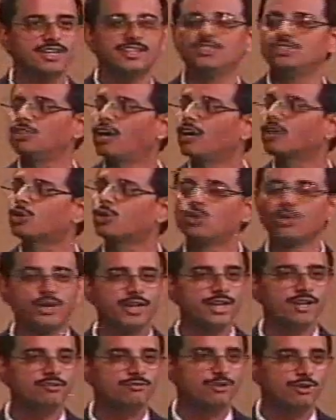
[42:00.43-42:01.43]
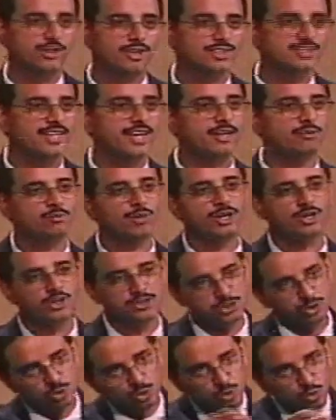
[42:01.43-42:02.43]
is not good enough for design
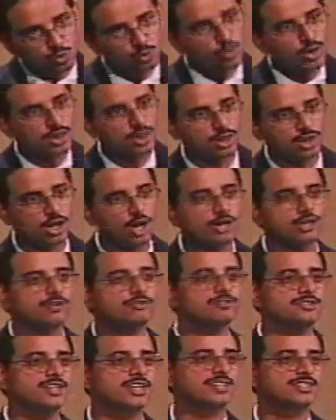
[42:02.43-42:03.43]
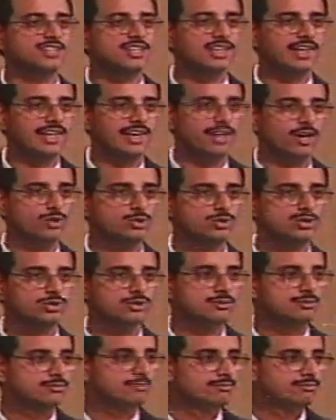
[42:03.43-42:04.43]
because you do a lot of tricks in layout
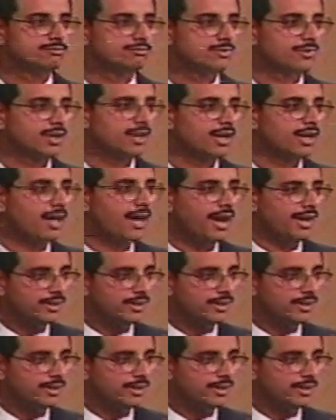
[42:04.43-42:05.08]
and the